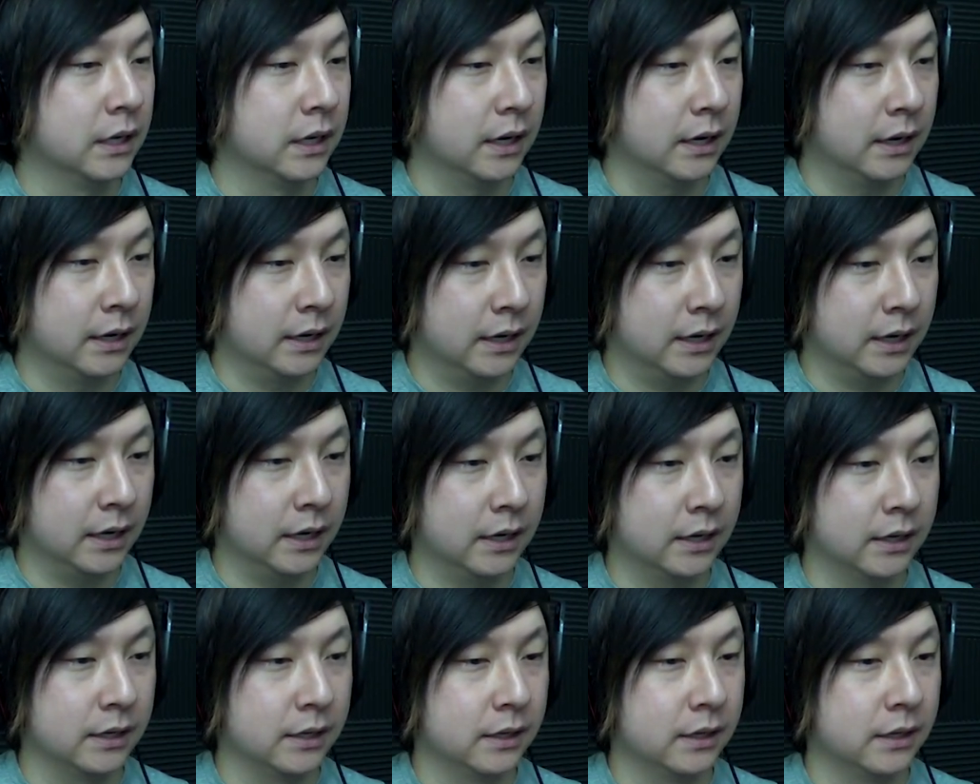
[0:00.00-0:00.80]

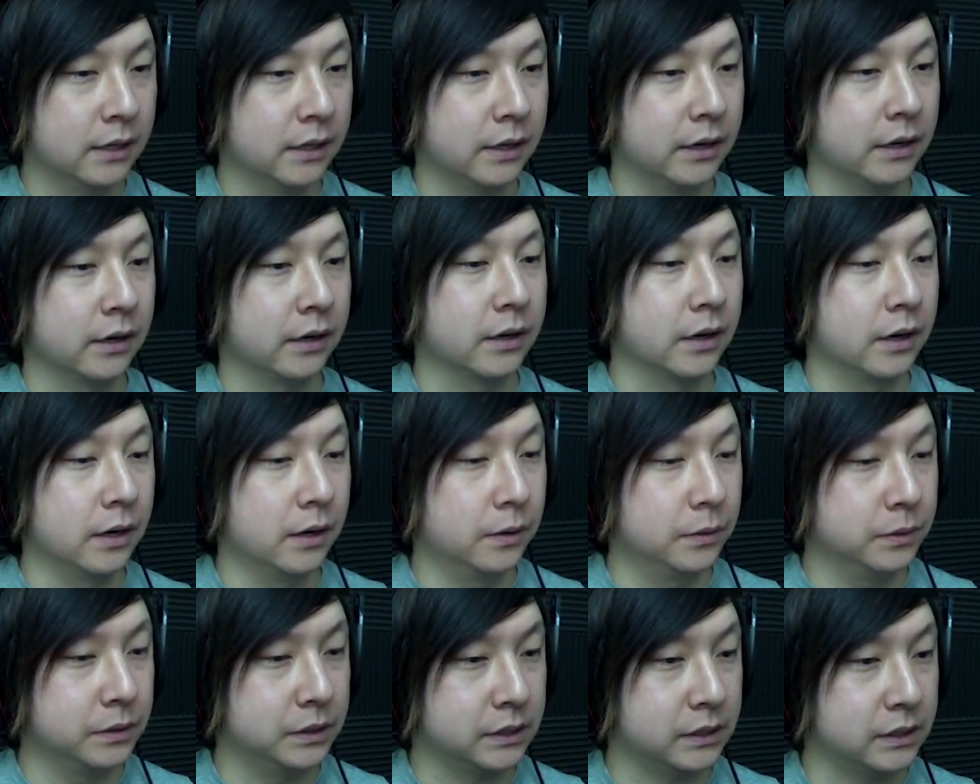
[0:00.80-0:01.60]
Uh, there it
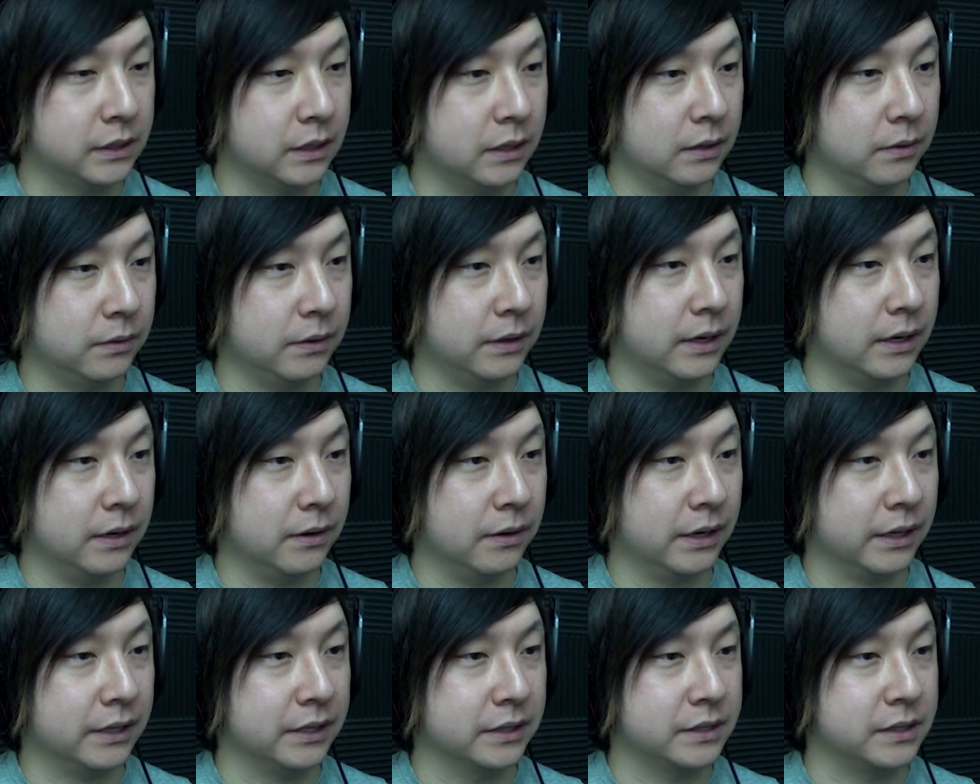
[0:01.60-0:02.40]
goes. Oh no,
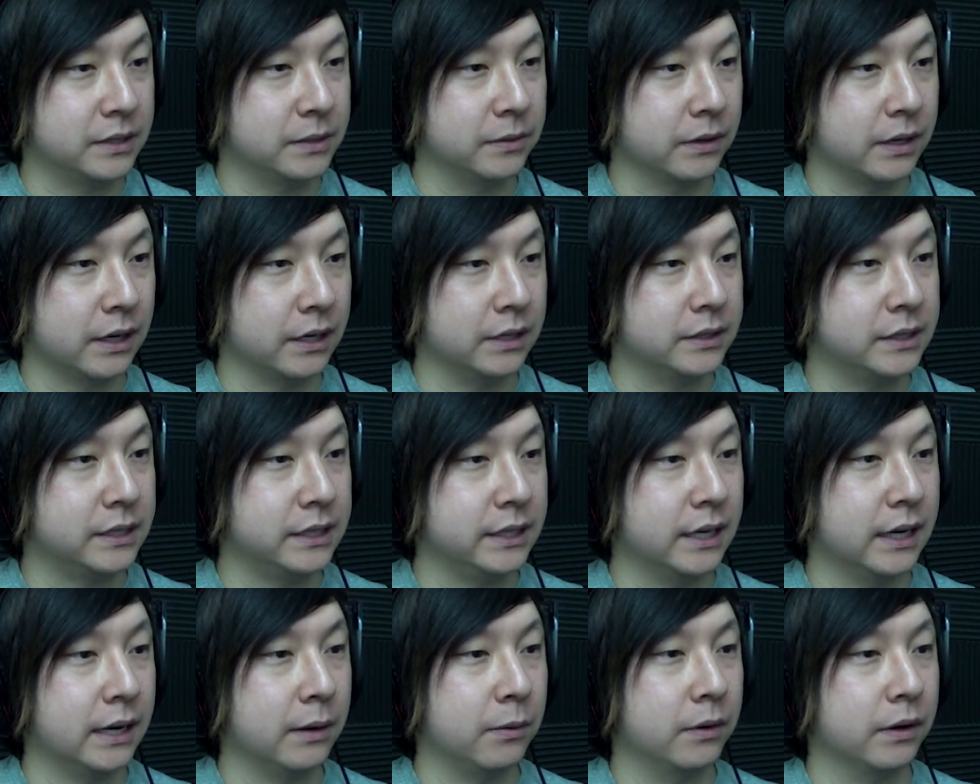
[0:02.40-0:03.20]
I can still kind of
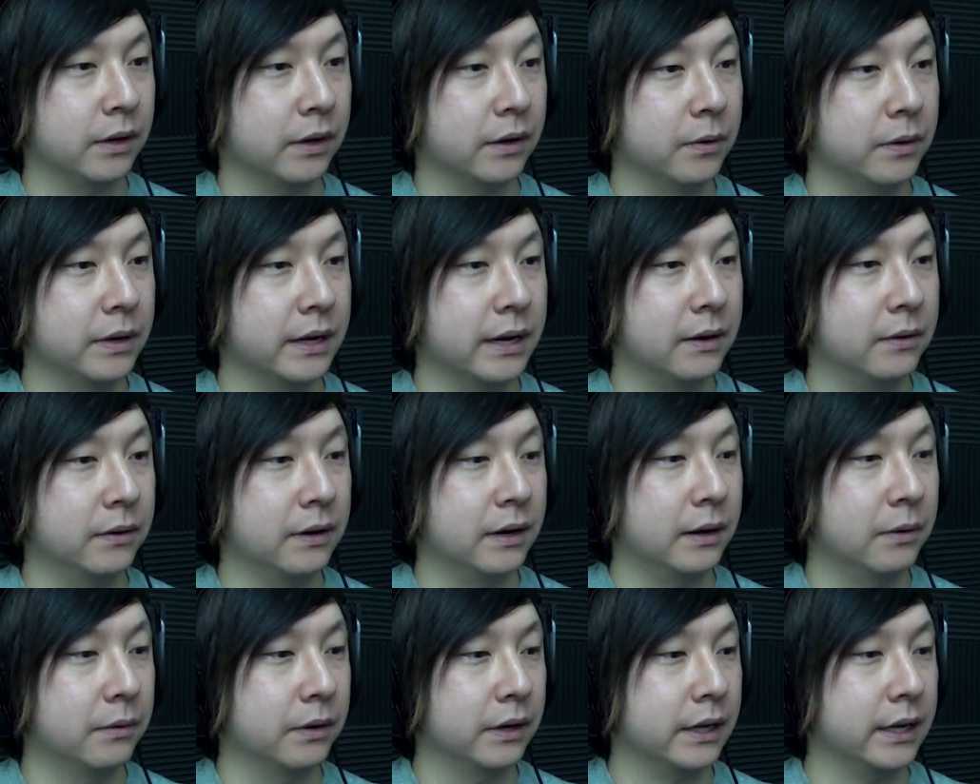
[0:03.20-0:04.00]
see it. I want to go down.
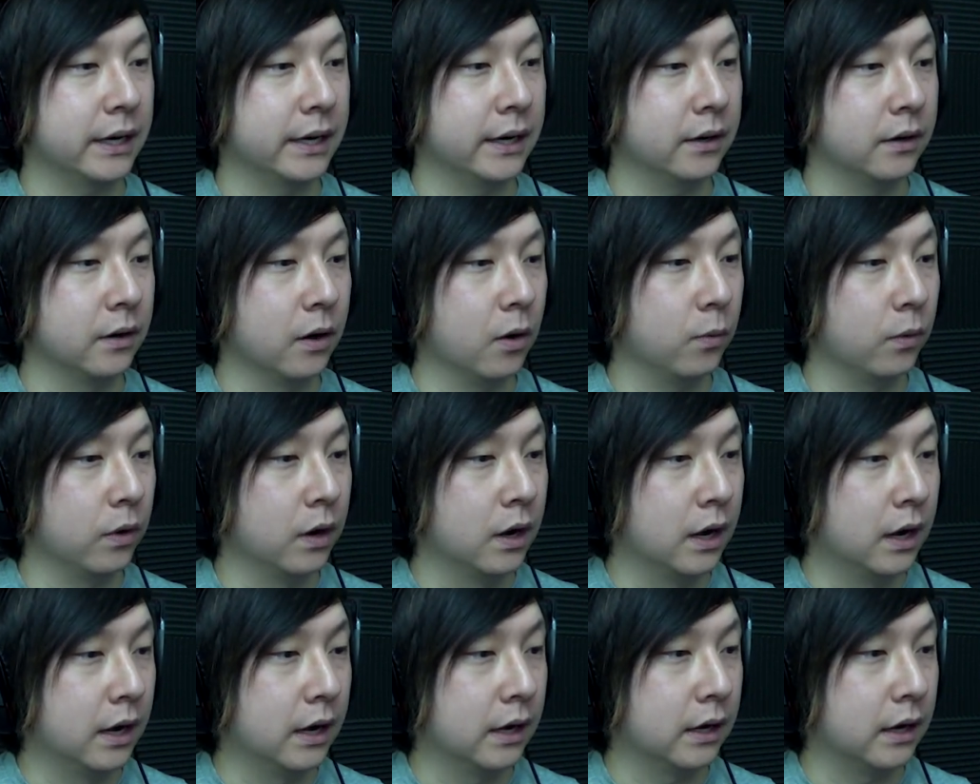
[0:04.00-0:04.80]
I want to get it. Oh,
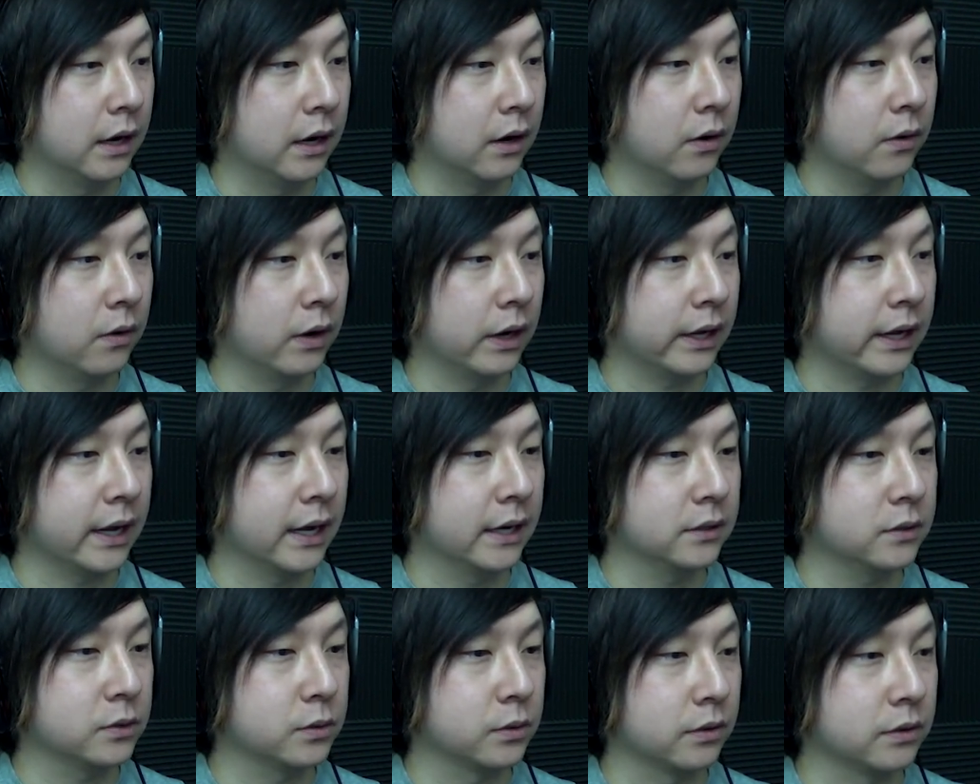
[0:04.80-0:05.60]
oh, I
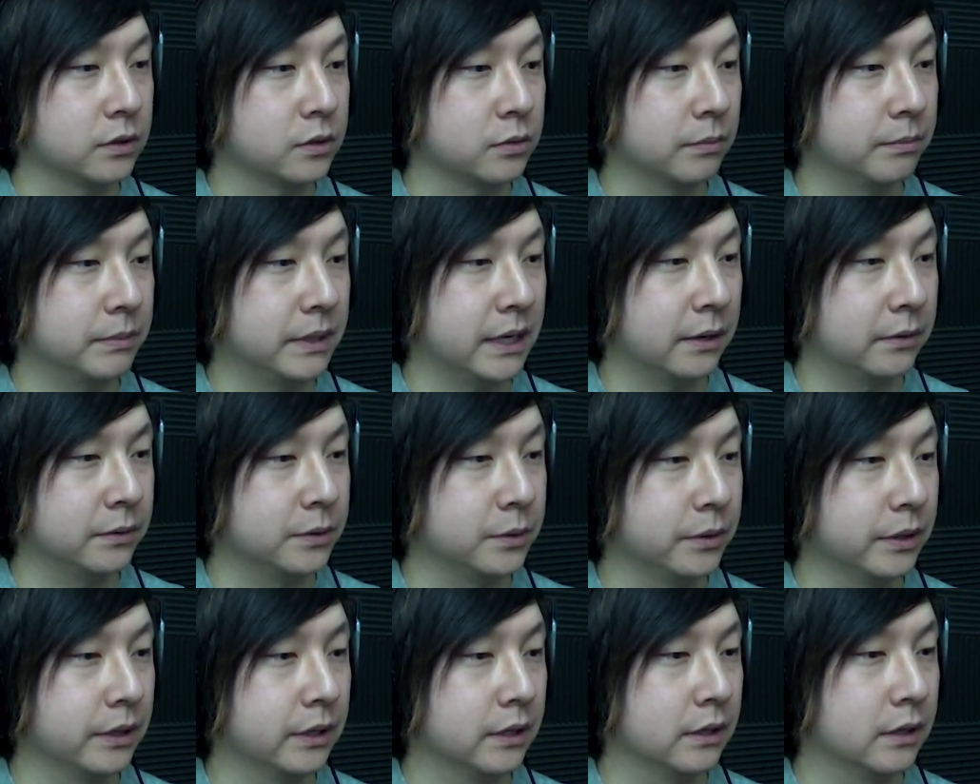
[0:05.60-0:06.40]
can sort of swim down
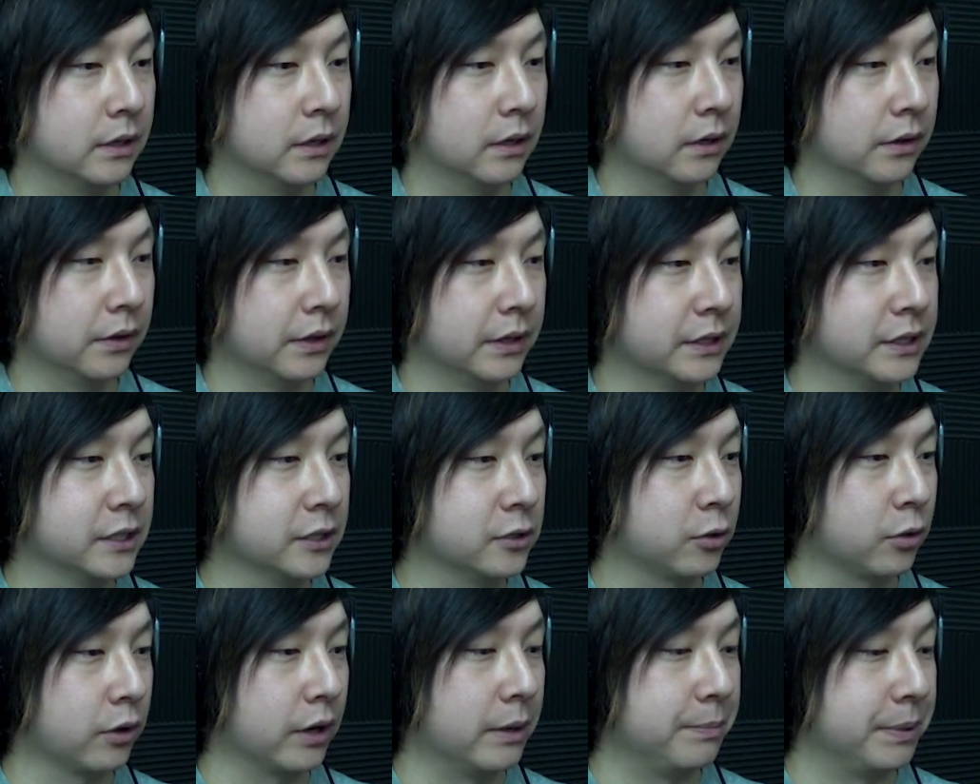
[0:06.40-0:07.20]
to it. This
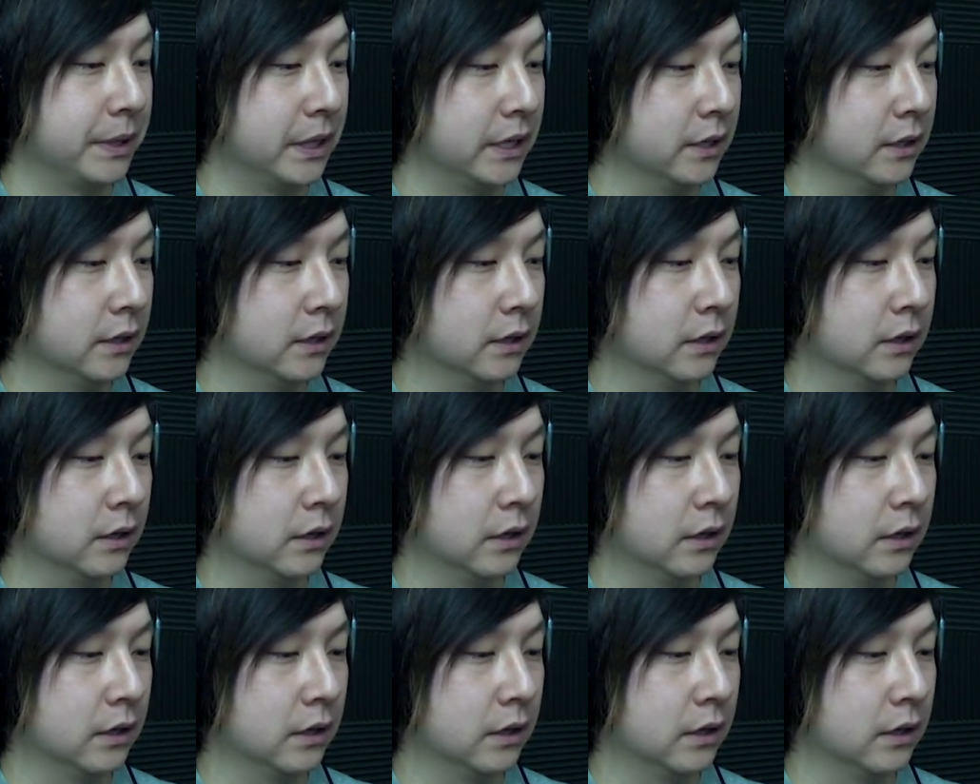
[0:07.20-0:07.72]
is creepy.